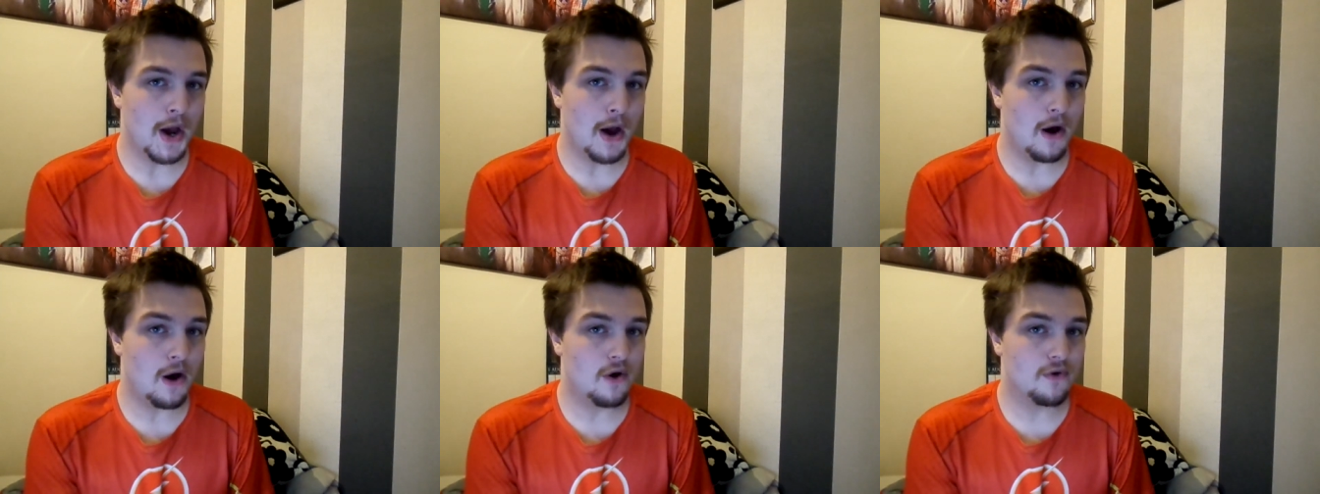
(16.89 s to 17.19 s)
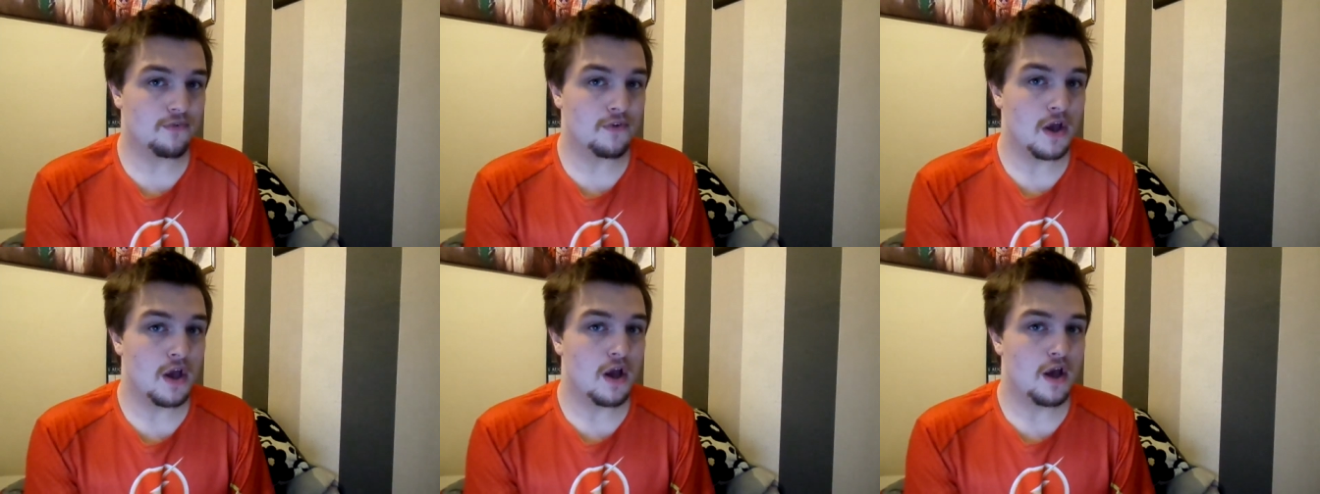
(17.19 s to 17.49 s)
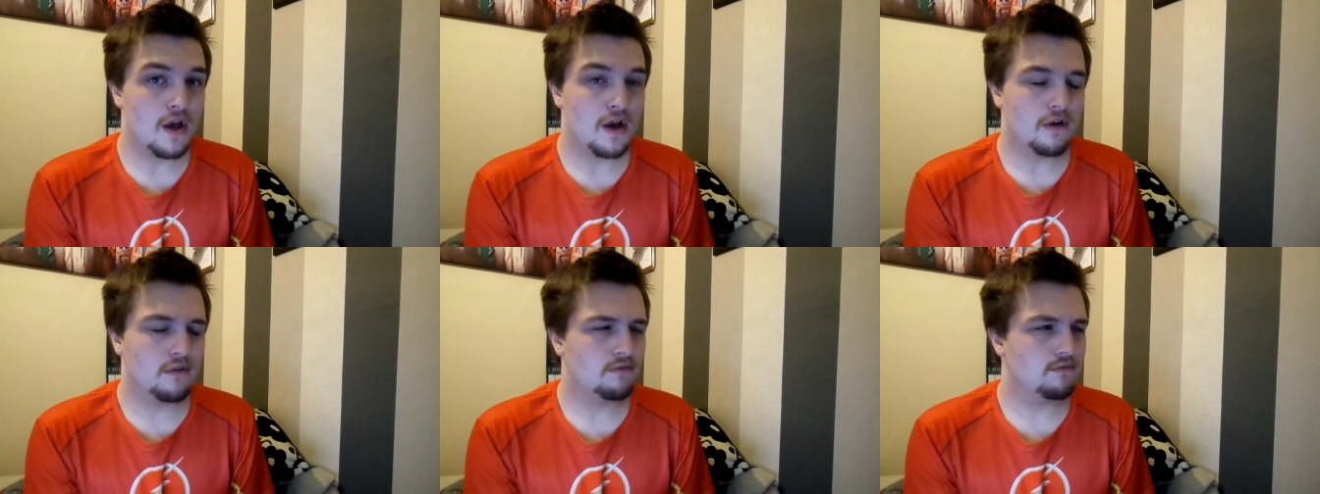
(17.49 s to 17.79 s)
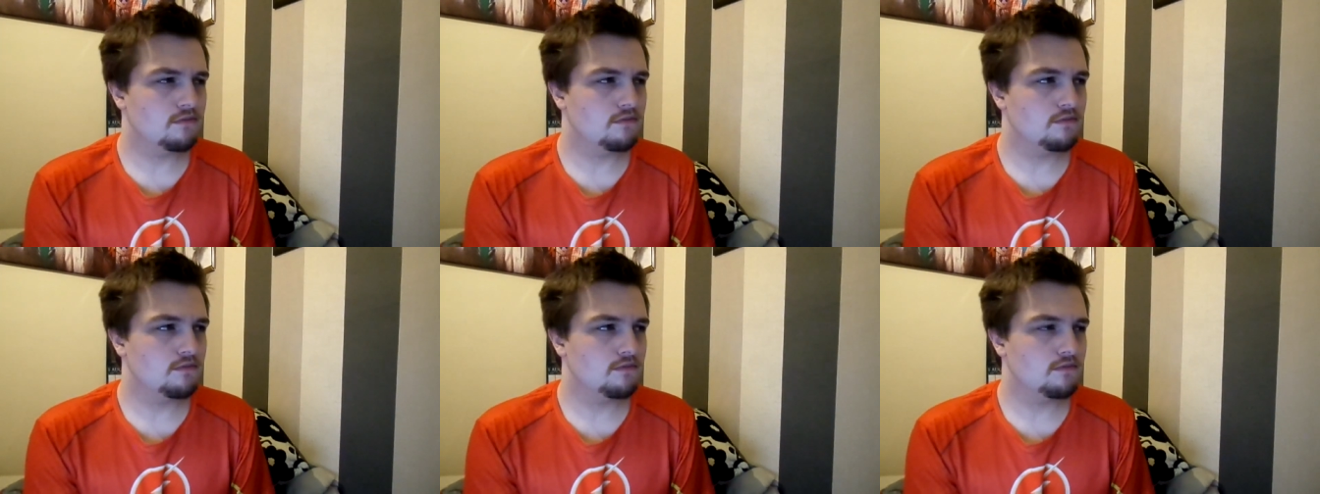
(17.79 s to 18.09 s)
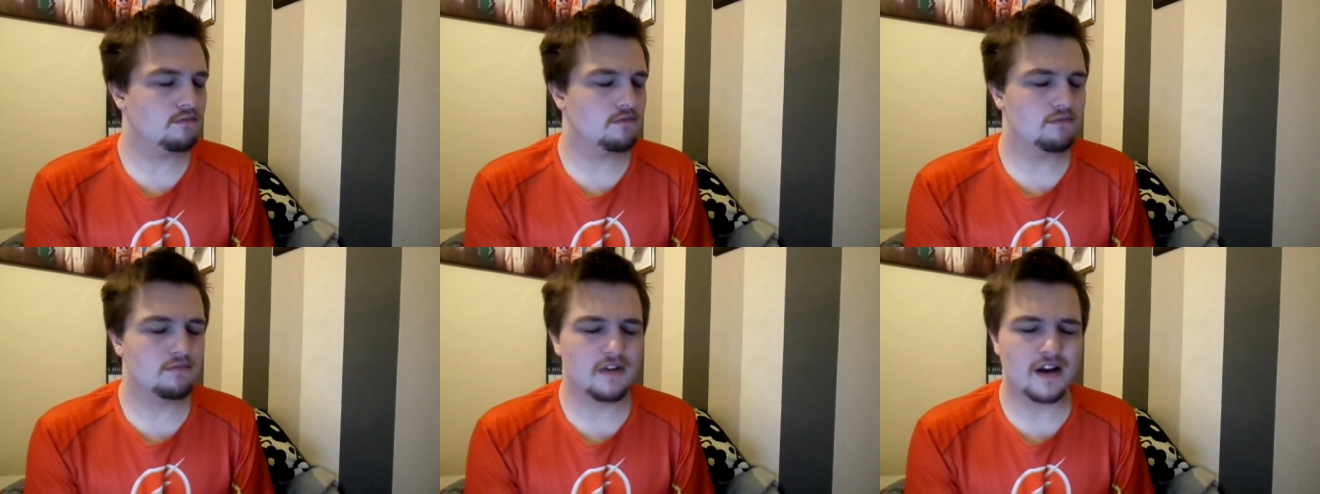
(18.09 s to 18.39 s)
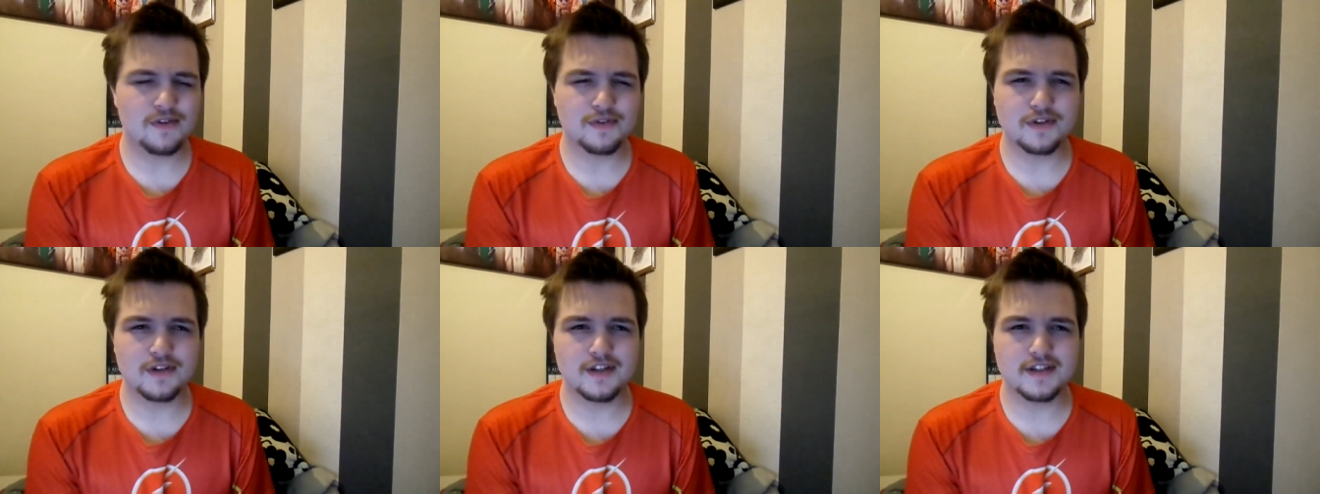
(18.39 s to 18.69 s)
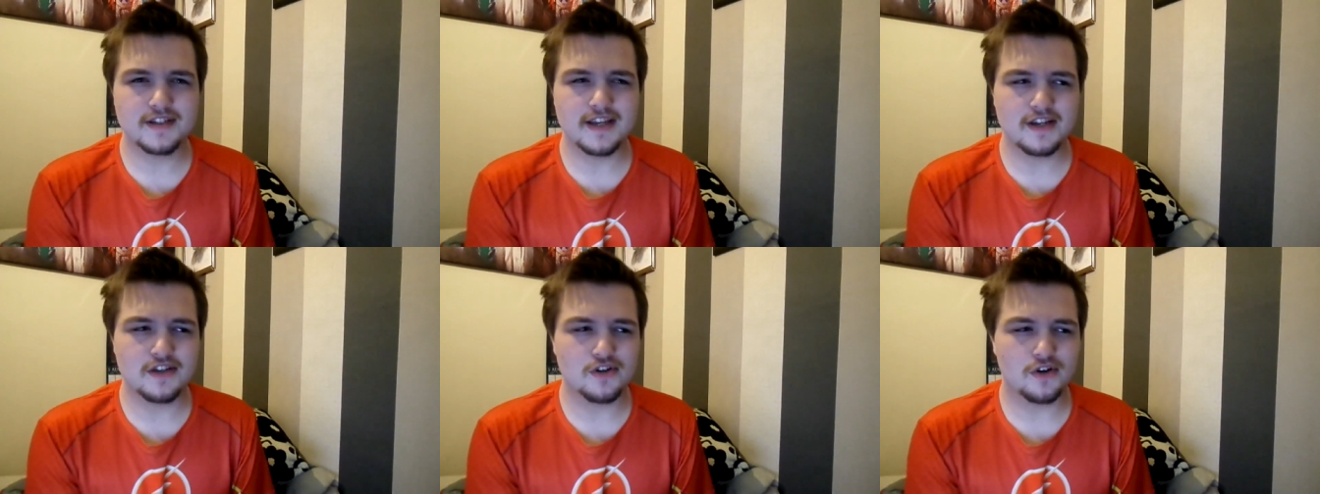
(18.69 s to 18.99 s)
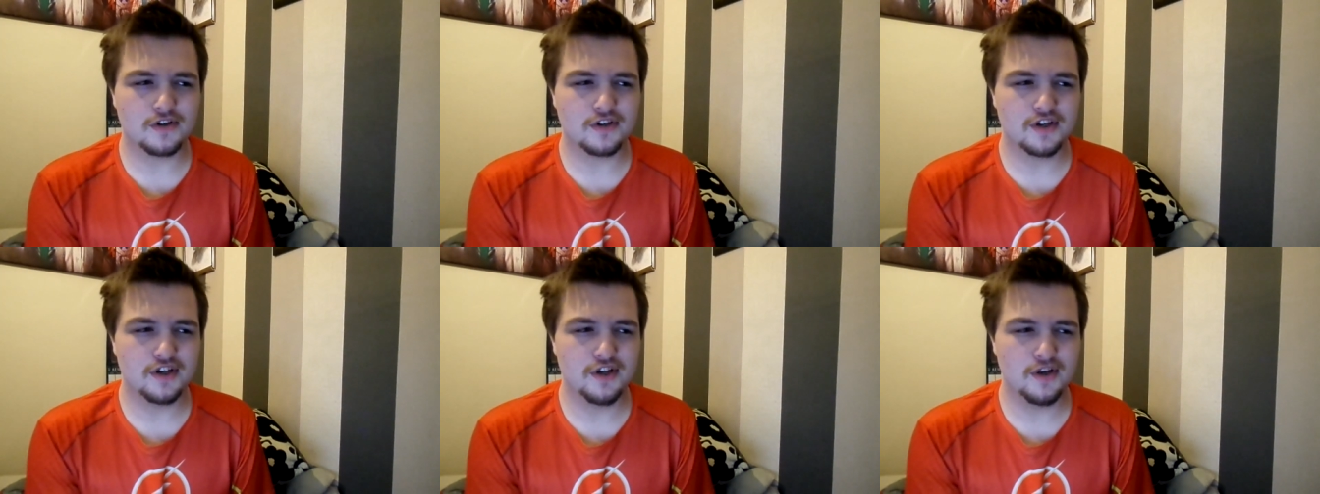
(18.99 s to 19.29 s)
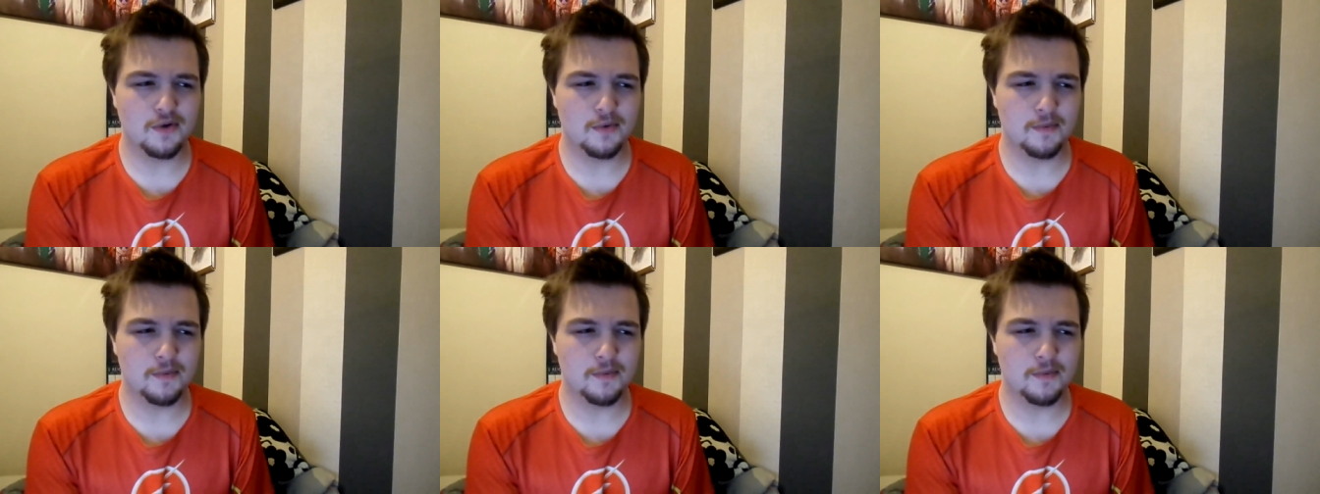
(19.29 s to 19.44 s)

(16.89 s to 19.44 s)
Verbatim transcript: of... I was going to say Doctor Who,